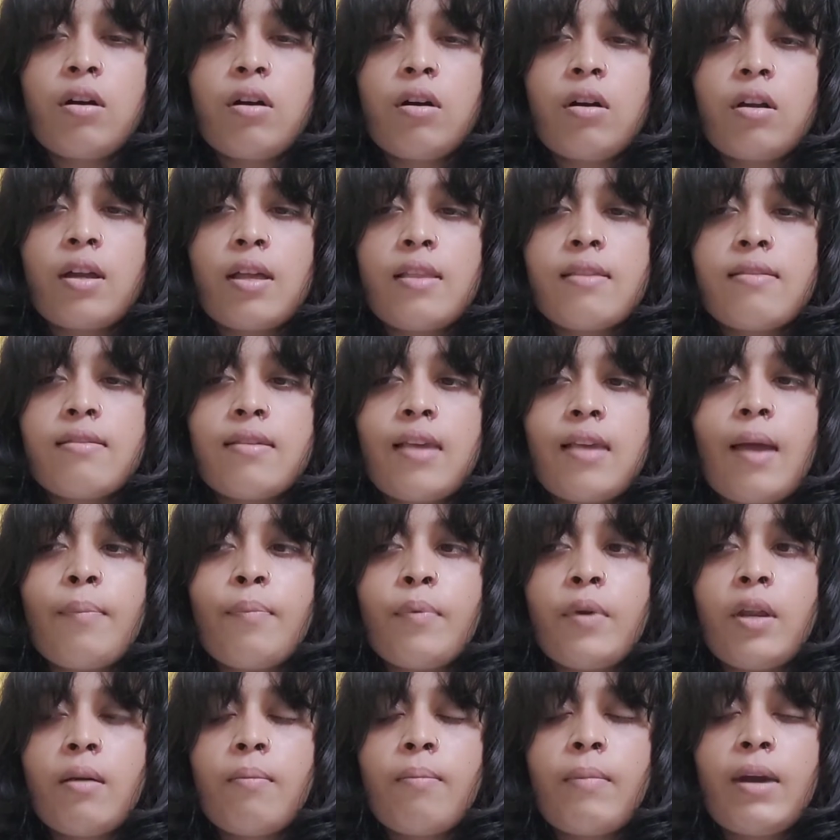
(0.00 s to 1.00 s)

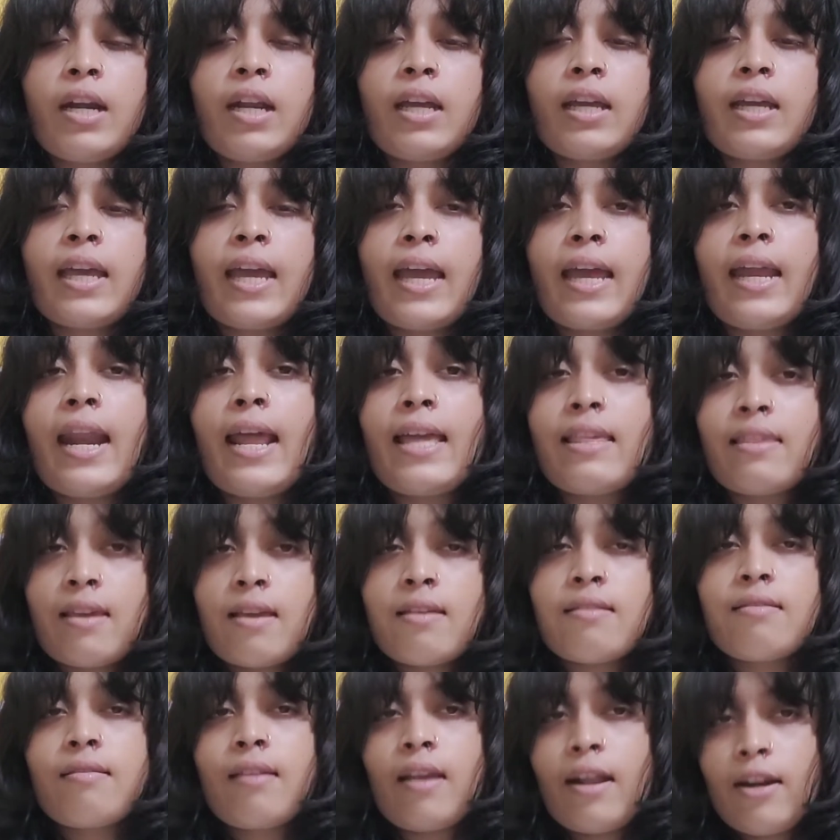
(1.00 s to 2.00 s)
concept, but again, as
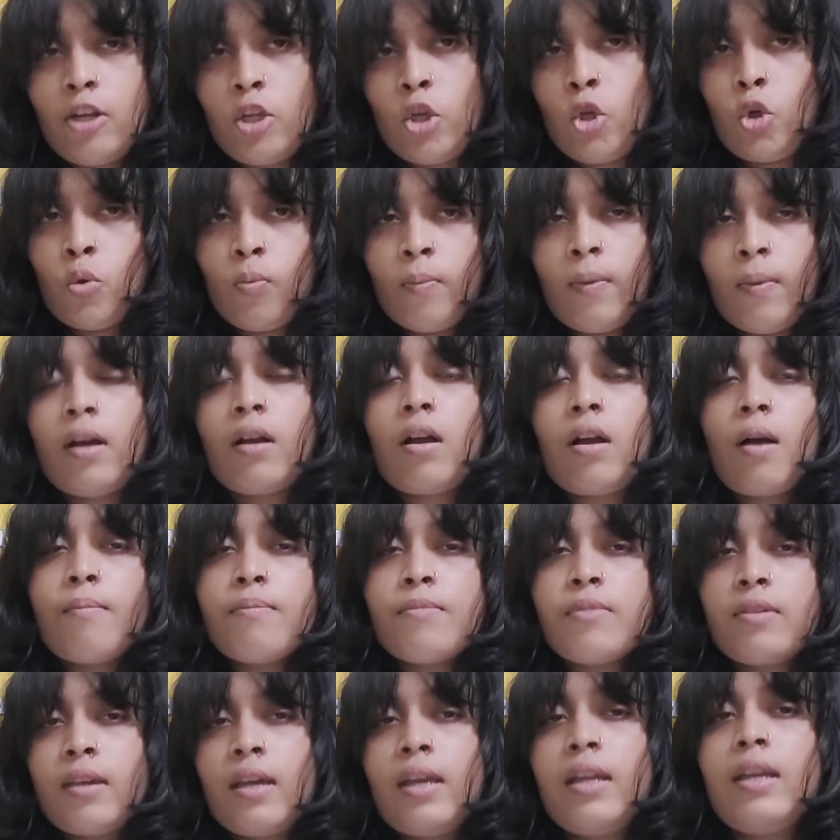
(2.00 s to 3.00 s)
I said, humor
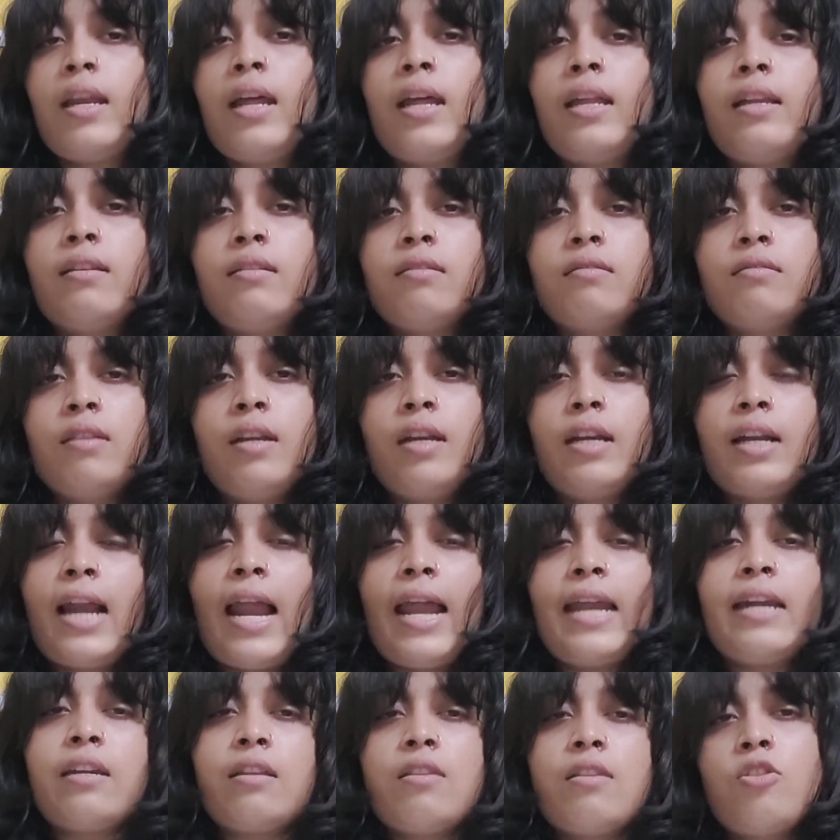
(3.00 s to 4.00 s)
comes in and it
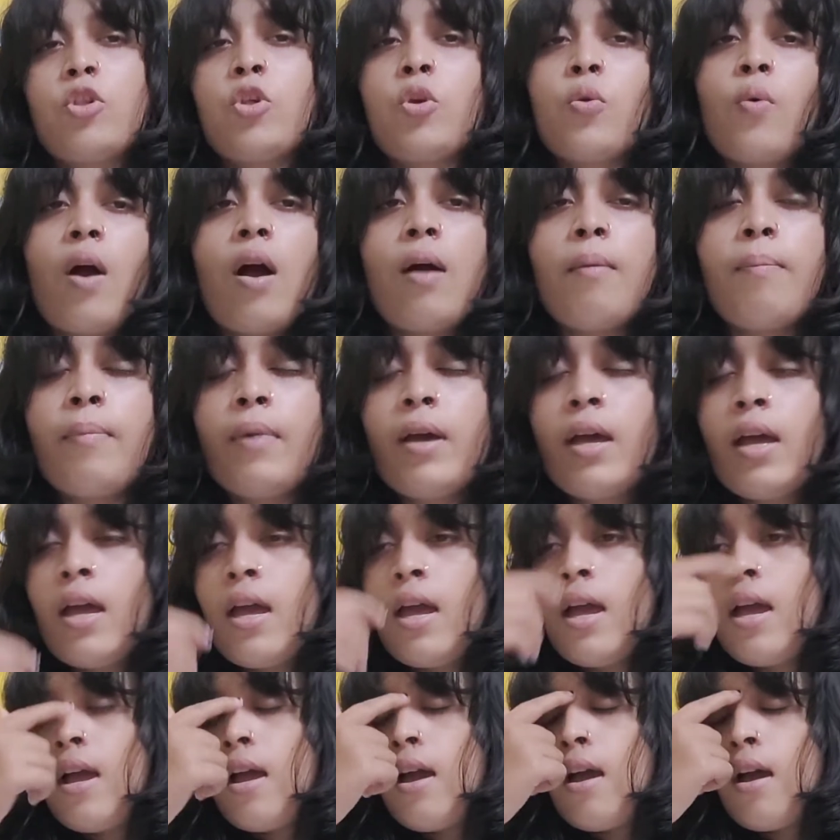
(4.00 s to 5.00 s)
lightens you up.
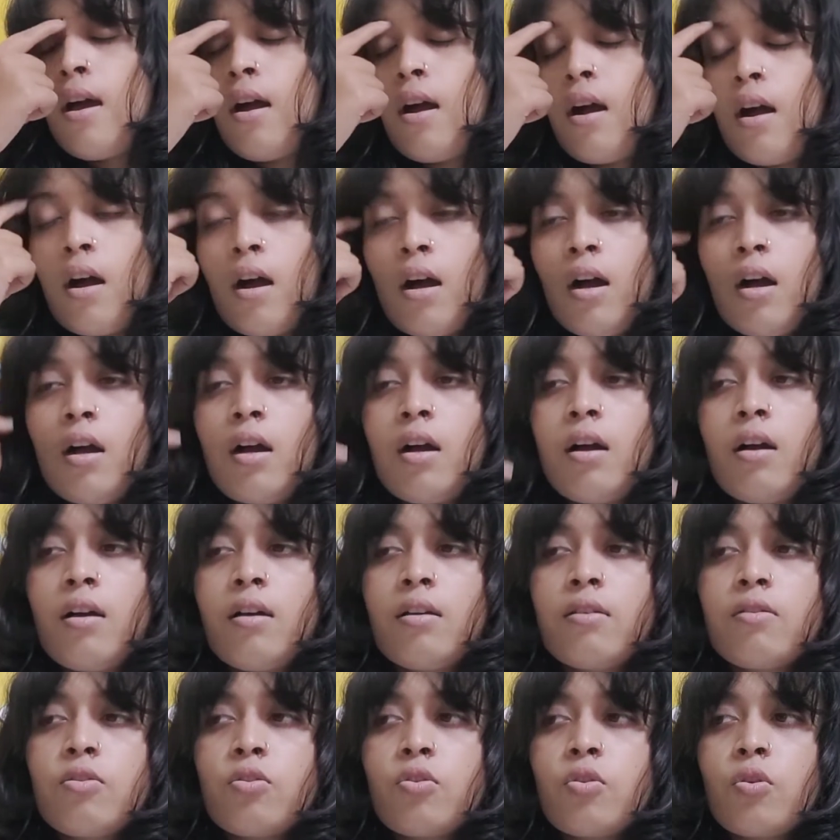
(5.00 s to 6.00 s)

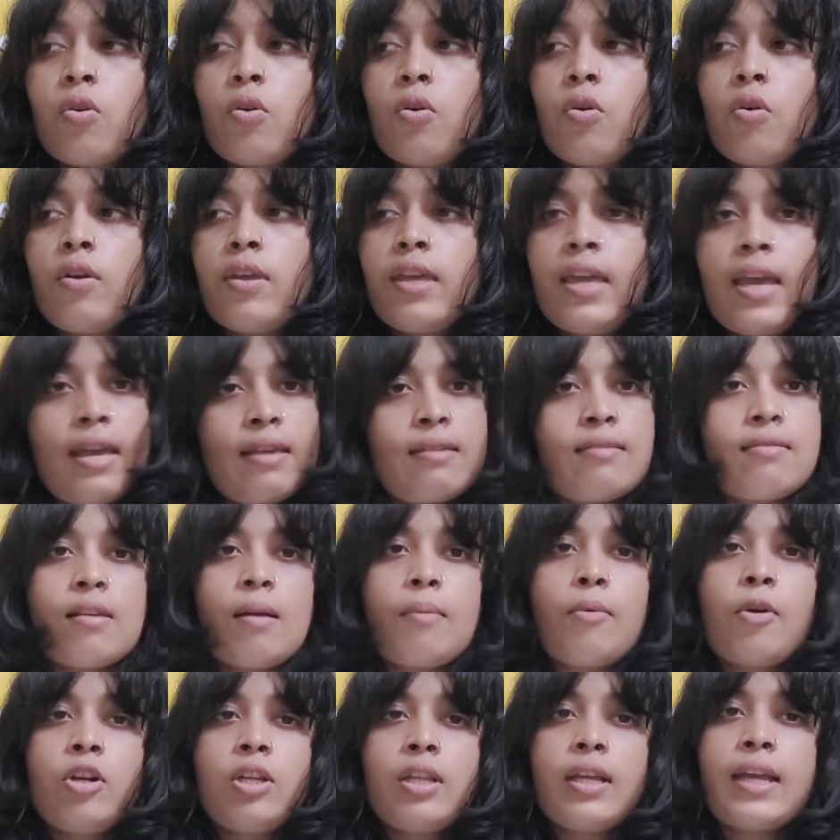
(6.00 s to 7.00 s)
So yes,
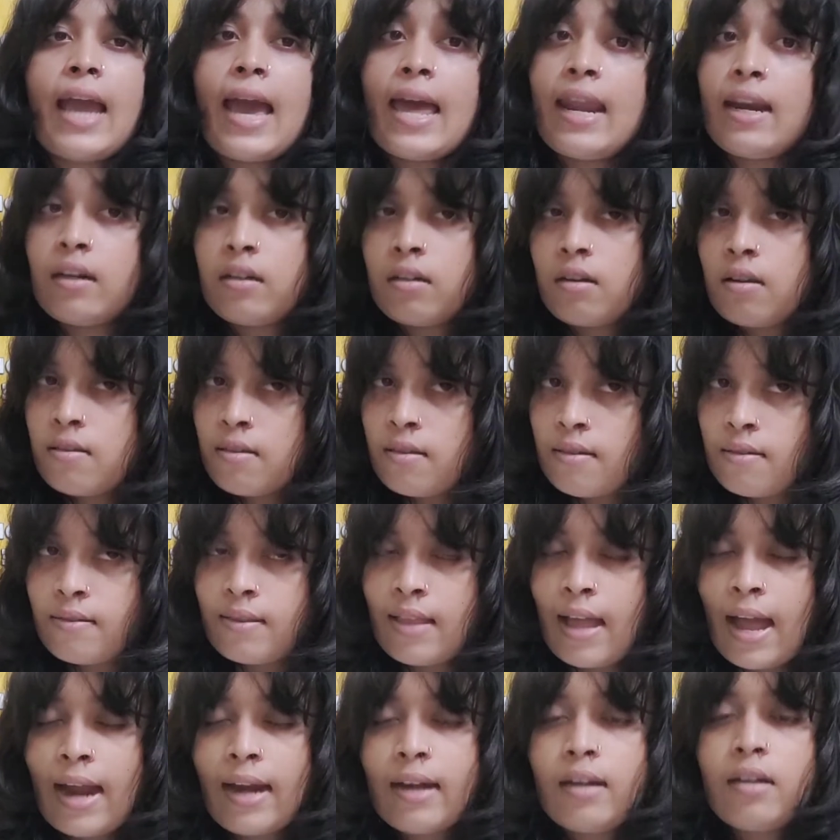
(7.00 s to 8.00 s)
about the characters is
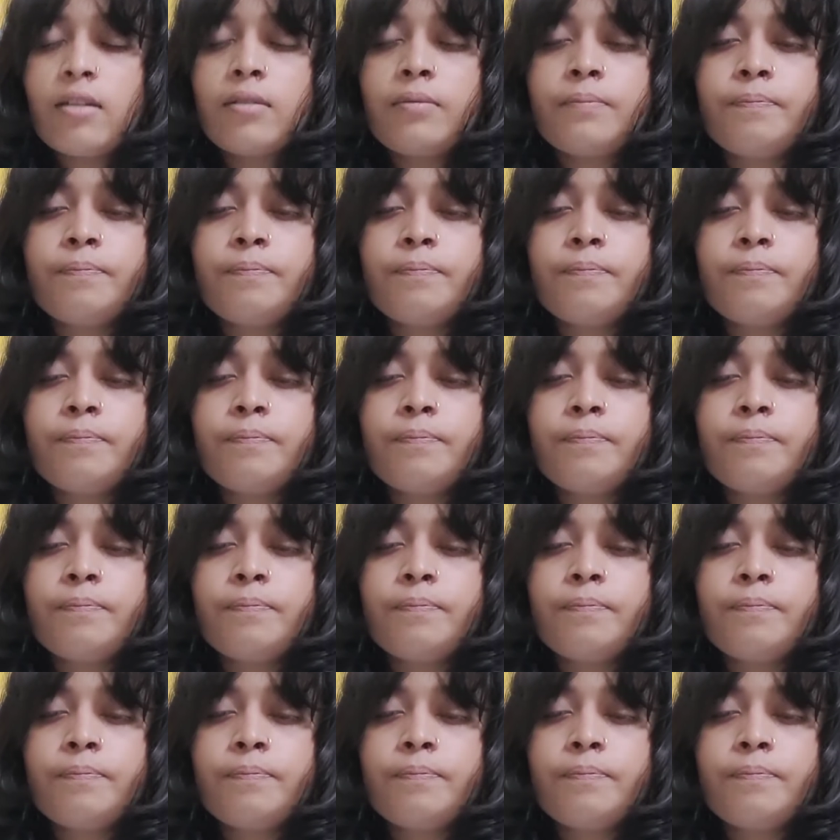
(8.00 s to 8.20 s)
that.